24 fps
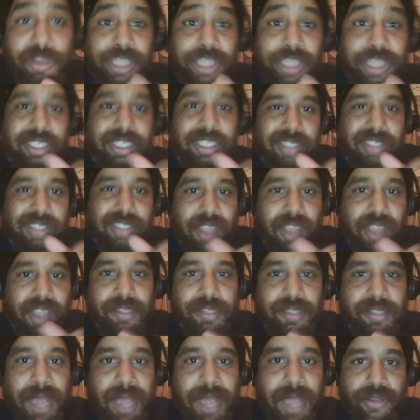just talked
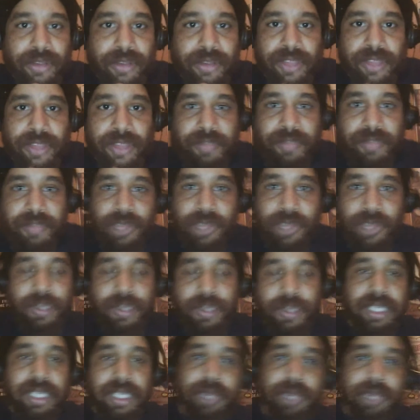about something
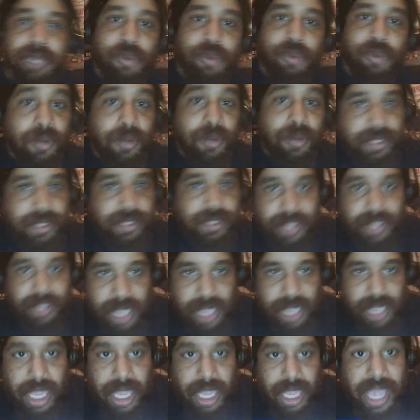really important
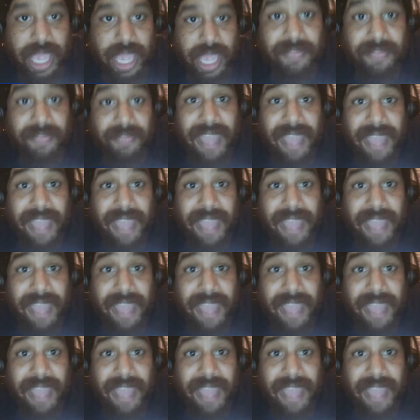and that